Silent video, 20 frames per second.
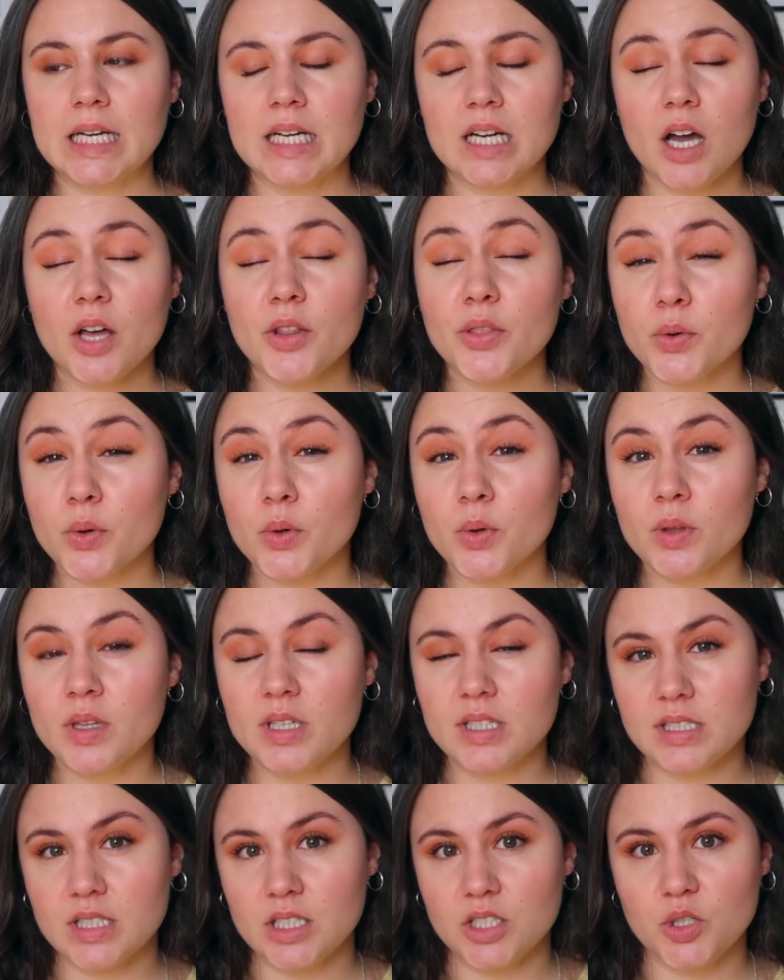gone through
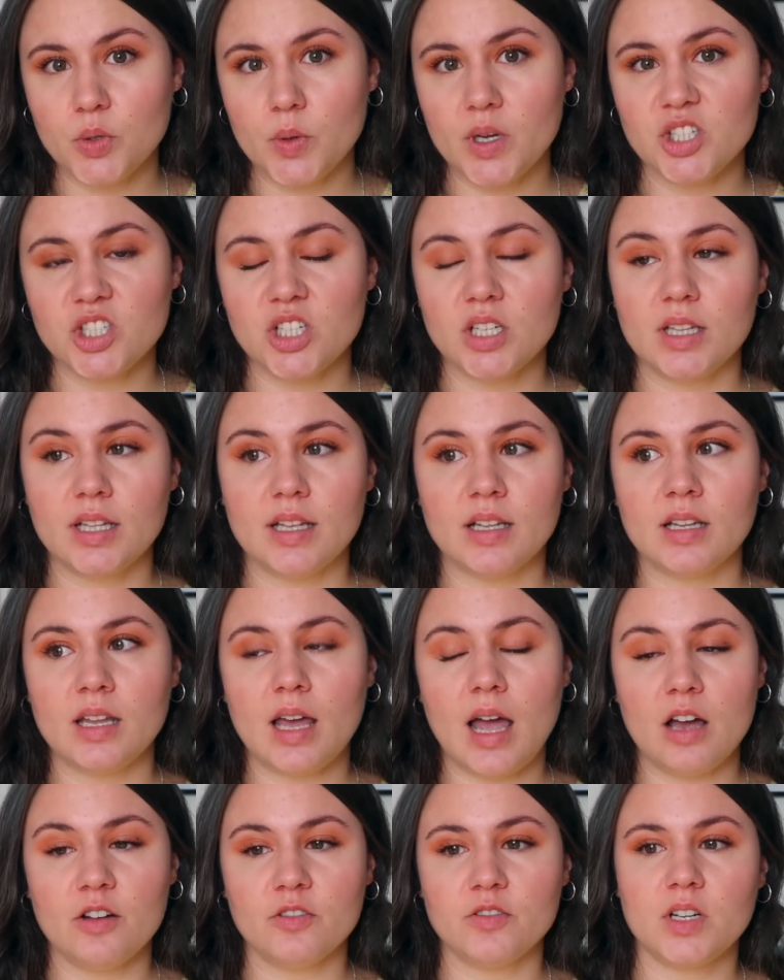this situation and
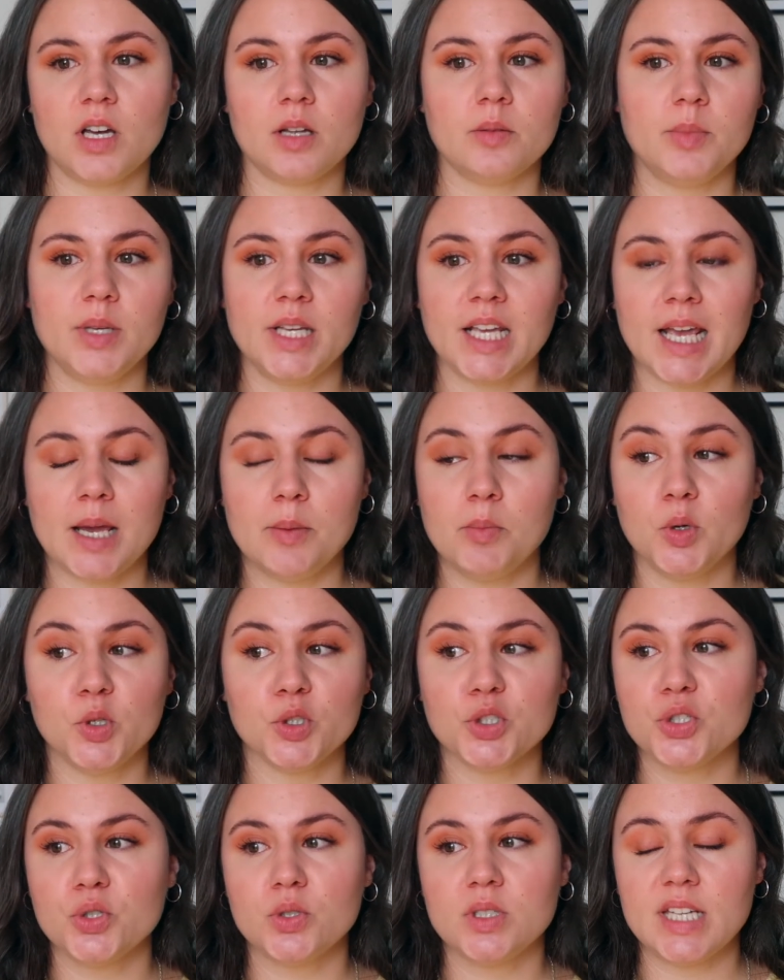have not been
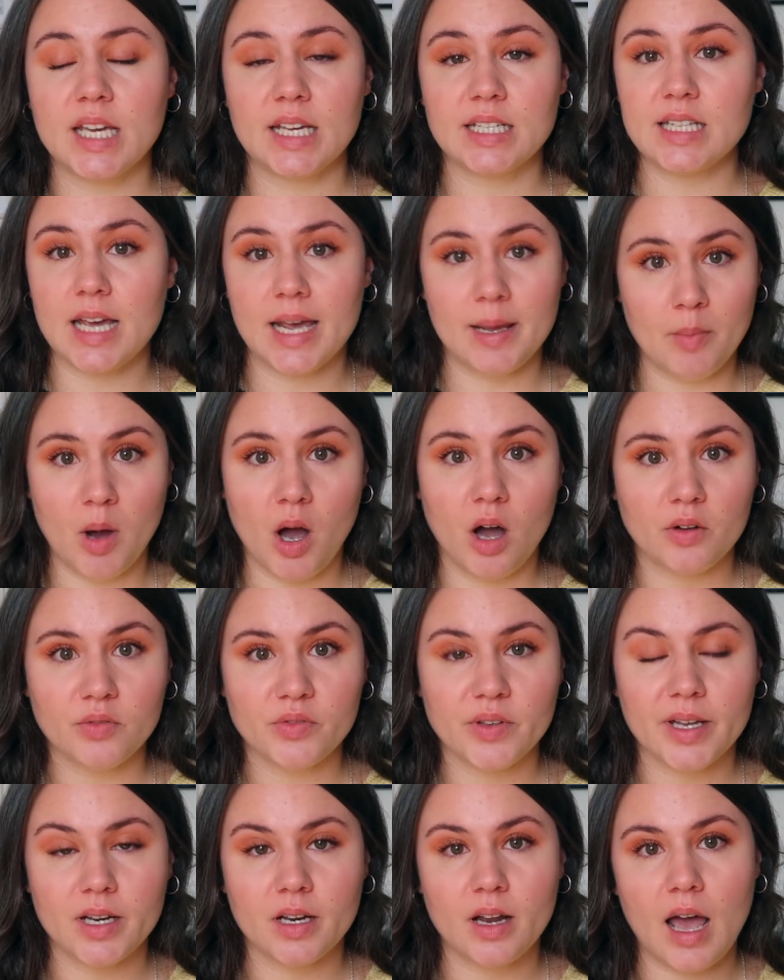able to take time
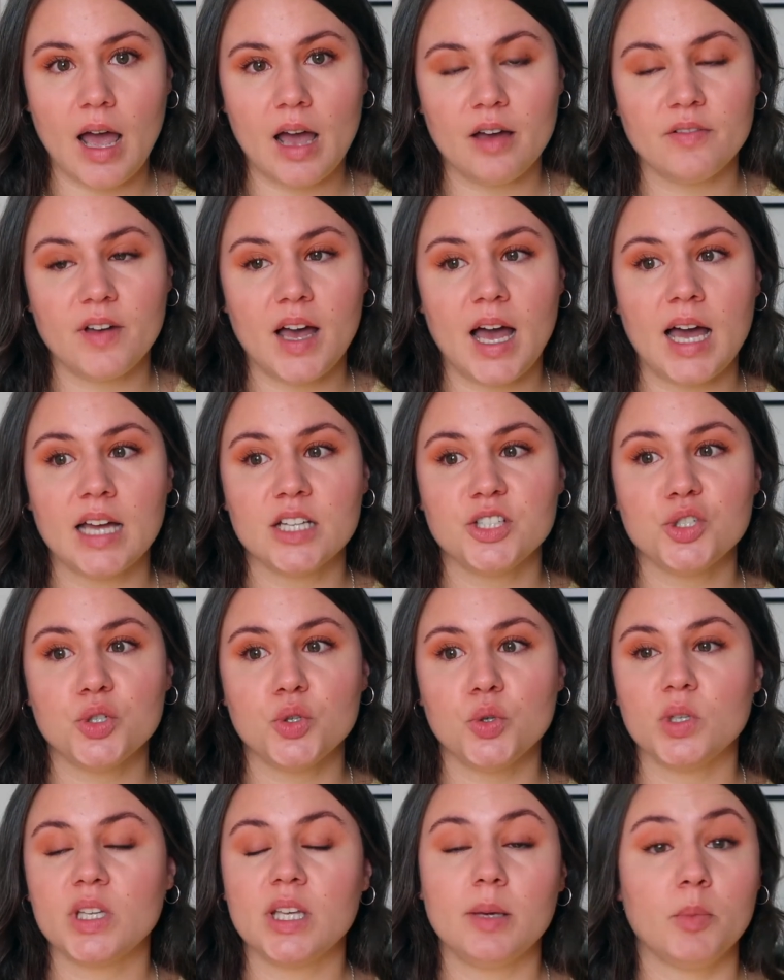off and have had
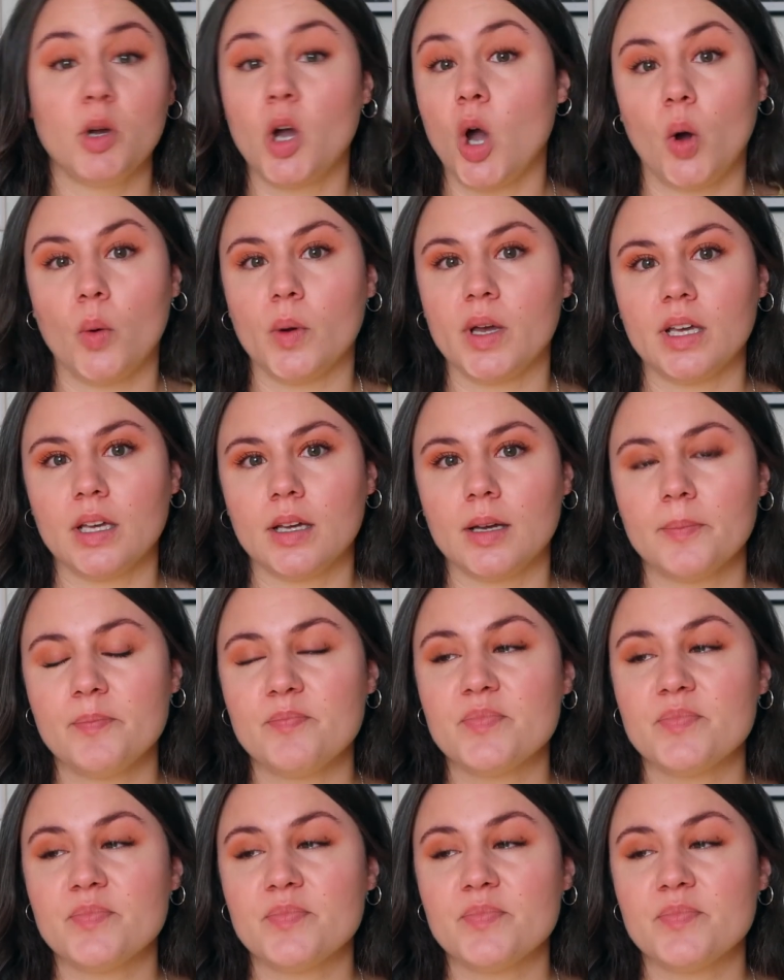to keep going.